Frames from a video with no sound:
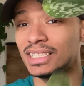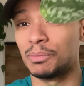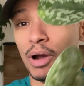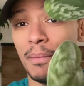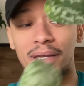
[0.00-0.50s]
to
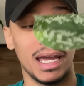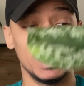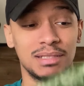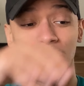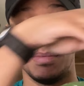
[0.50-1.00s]
propagate
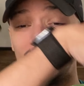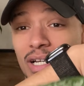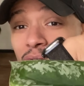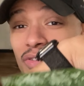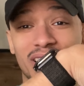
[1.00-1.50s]
it, to maybe try
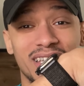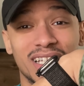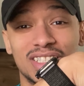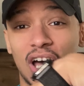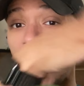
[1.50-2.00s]
to fill in the
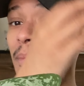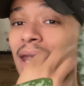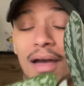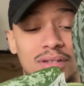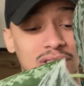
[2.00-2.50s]
top and
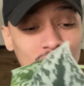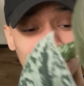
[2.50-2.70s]
have it start